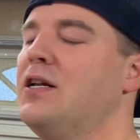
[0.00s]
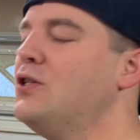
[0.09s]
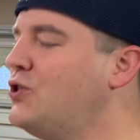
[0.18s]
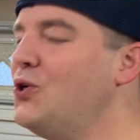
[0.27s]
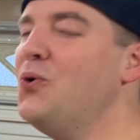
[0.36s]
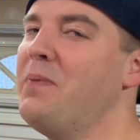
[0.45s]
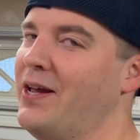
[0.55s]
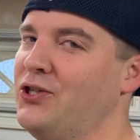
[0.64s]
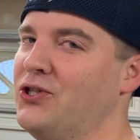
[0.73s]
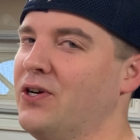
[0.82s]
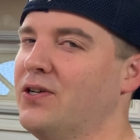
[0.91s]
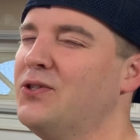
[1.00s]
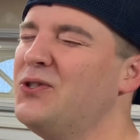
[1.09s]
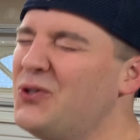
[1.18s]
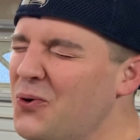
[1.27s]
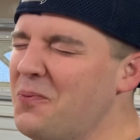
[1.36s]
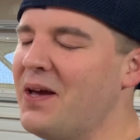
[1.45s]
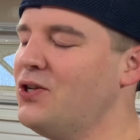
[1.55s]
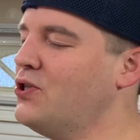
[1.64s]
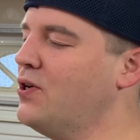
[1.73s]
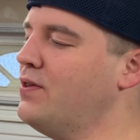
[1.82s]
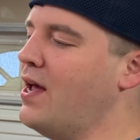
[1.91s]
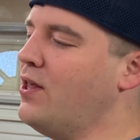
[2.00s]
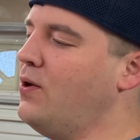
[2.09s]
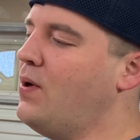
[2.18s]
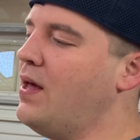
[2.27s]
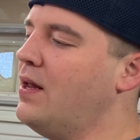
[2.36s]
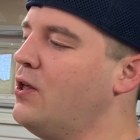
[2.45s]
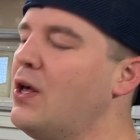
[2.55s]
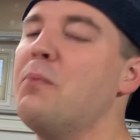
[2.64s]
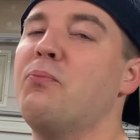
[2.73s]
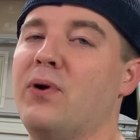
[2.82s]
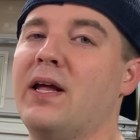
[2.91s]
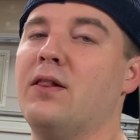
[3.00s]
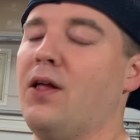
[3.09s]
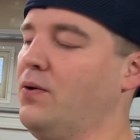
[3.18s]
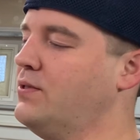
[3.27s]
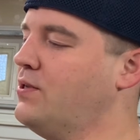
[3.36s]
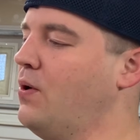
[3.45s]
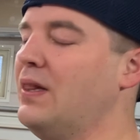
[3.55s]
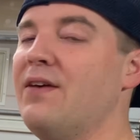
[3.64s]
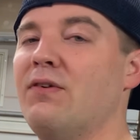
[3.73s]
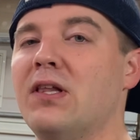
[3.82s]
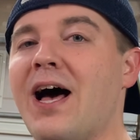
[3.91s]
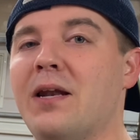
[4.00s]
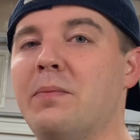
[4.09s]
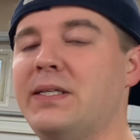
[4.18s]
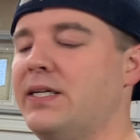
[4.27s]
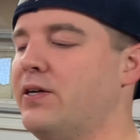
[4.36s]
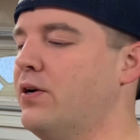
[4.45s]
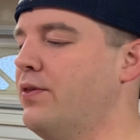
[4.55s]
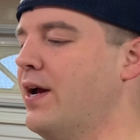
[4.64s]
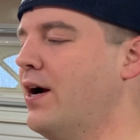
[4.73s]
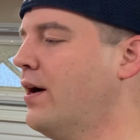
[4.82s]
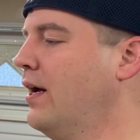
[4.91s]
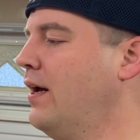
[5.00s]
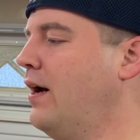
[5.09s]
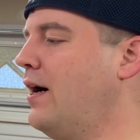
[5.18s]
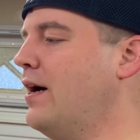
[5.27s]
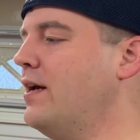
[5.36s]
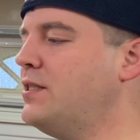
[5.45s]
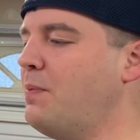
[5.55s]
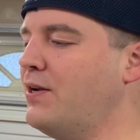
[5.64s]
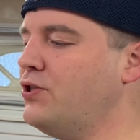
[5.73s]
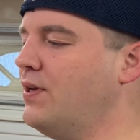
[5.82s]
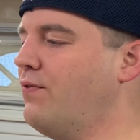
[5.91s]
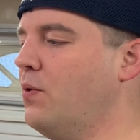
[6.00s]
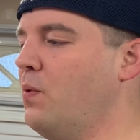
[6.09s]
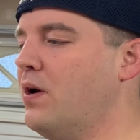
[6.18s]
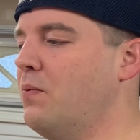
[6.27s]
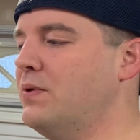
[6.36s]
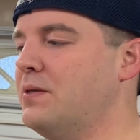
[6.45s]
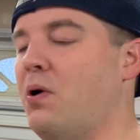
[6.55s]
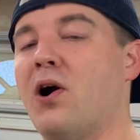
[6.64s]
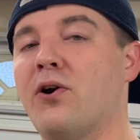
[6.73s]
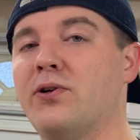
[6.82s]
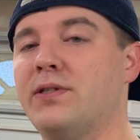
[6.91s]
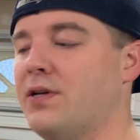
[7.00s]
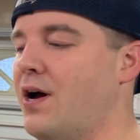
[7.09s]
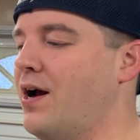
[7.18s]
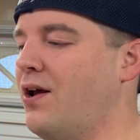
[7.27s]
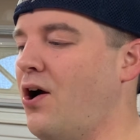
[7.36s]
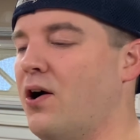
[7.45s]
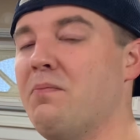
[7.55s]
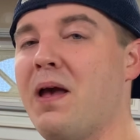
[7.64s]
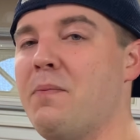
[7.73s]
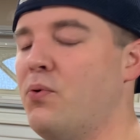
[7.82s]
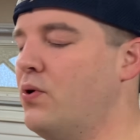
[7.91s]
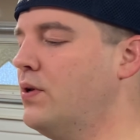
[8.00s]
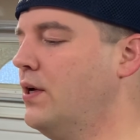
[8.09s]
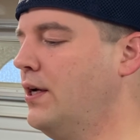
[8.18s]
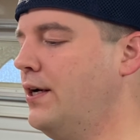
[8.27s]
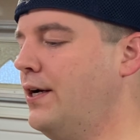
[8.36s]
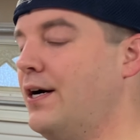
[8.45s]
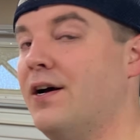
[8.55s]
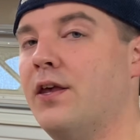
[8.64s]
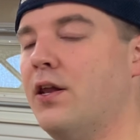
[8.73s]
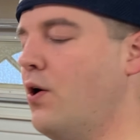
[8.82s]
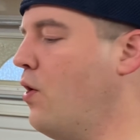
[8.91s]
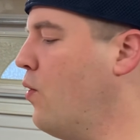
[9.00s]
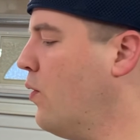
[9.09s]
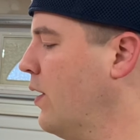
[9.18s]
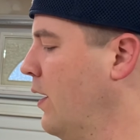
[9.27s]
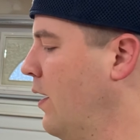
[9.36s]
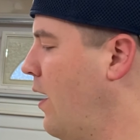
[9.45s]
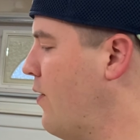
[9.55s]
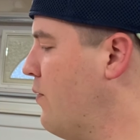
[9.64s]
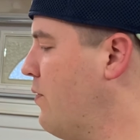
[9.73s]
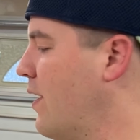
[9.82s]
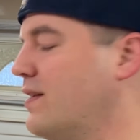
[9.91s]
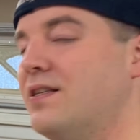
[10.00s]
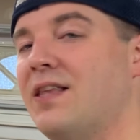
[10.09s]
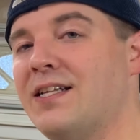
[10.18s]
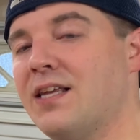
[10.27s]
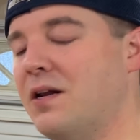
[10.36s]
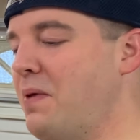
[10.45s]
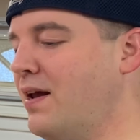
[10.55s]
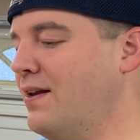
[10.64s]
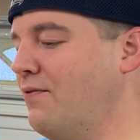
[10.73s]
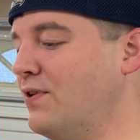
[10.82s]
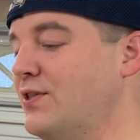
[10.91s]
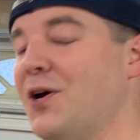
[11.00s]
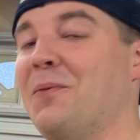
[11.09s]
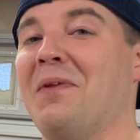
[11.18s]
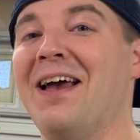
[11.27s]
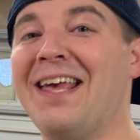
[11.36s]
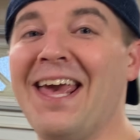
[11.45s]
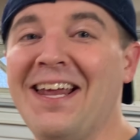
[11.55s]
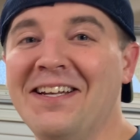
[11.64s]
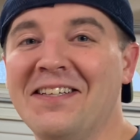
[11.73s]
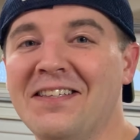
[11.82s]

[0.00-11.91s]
do make sure that you get pretty close. Don't leave a lot of material there, especially if you're working with some harder stock, hard maple, oak, other things. That's going to make a difference. So again,